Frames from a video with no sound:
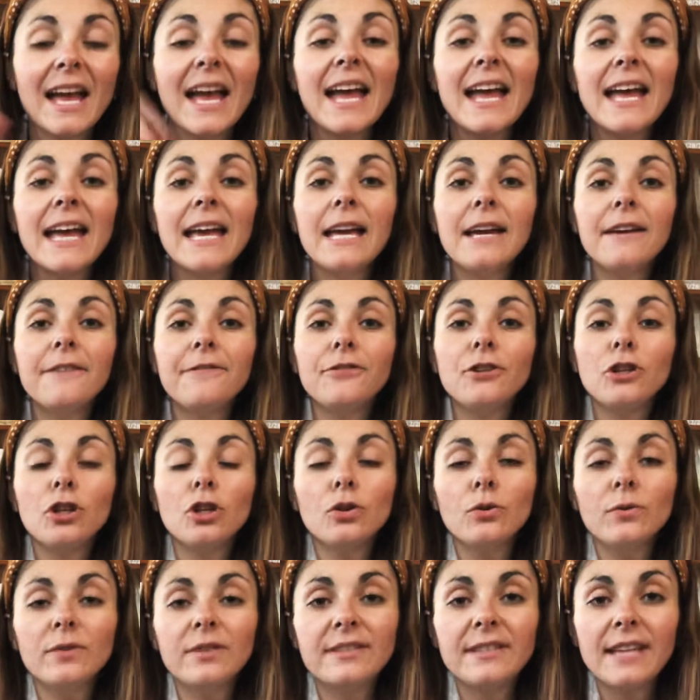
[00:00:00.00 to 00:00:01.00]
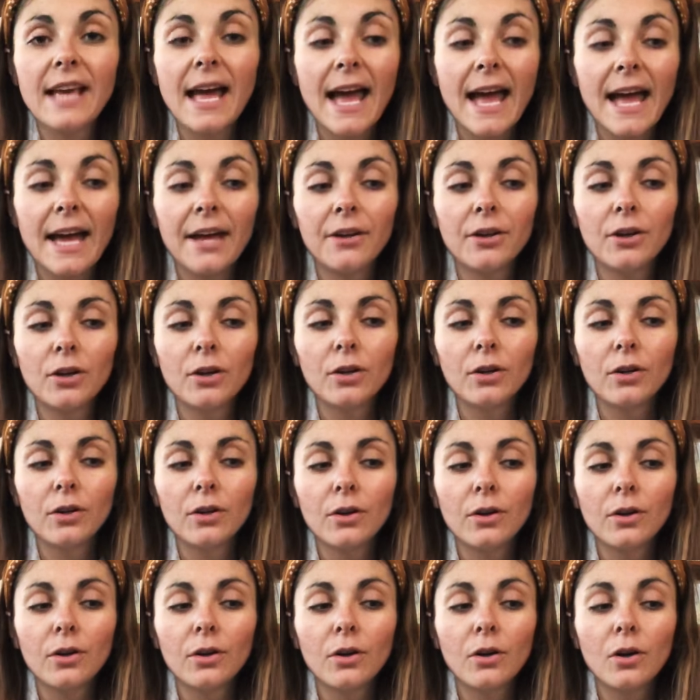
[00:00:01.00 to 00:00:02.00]
If you said
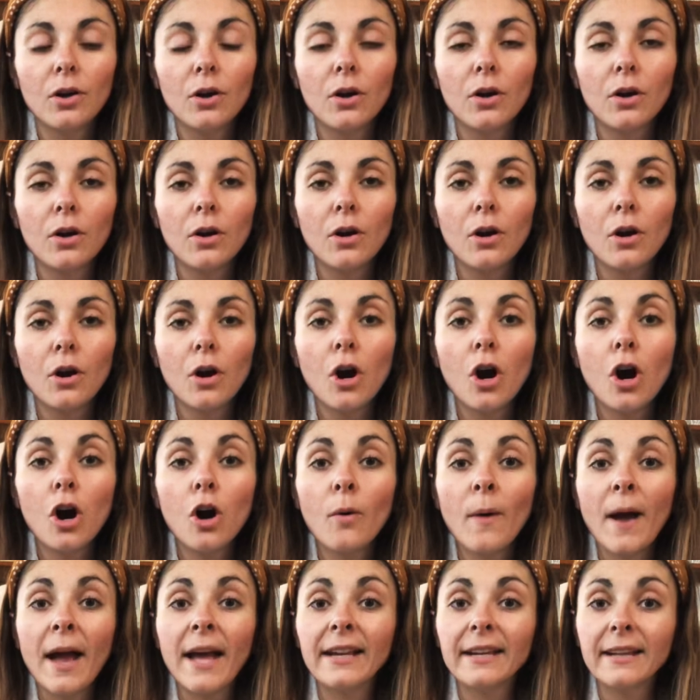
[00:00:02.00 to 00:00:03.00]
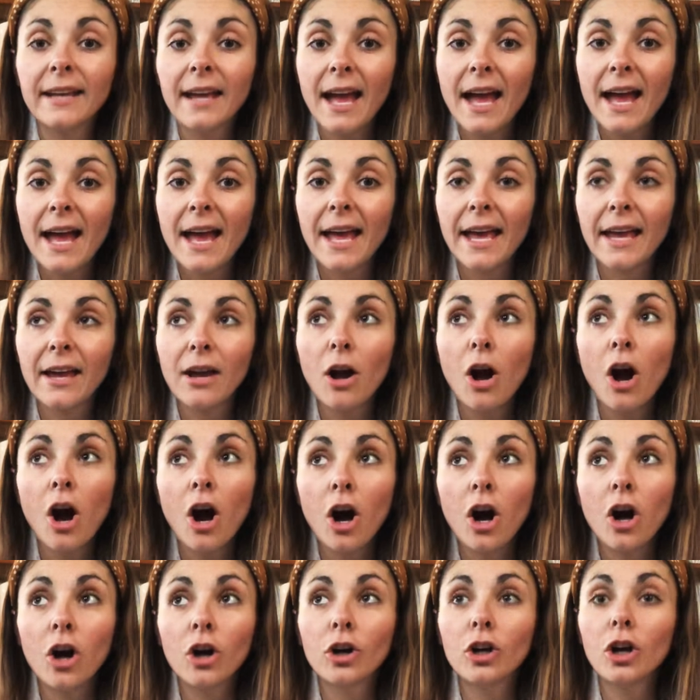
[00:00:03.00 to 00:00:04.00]
O-N-K,
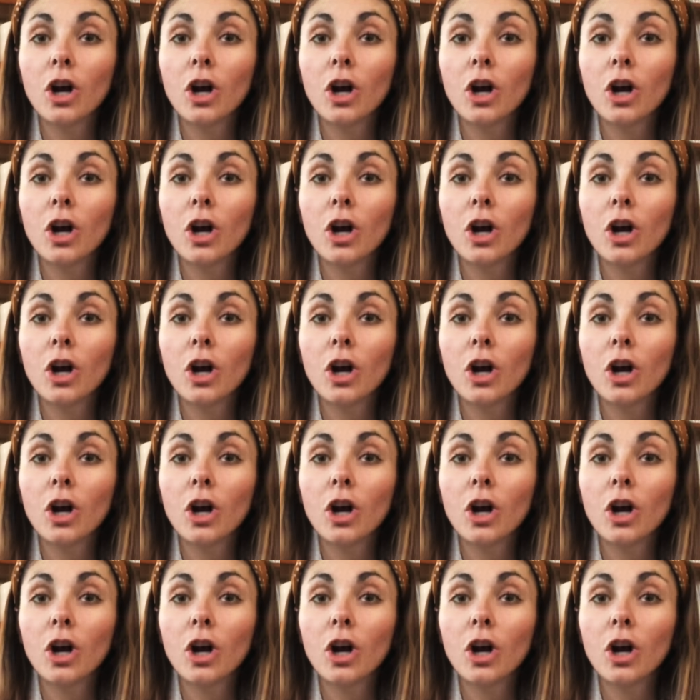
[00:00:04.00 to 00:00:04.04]
honk,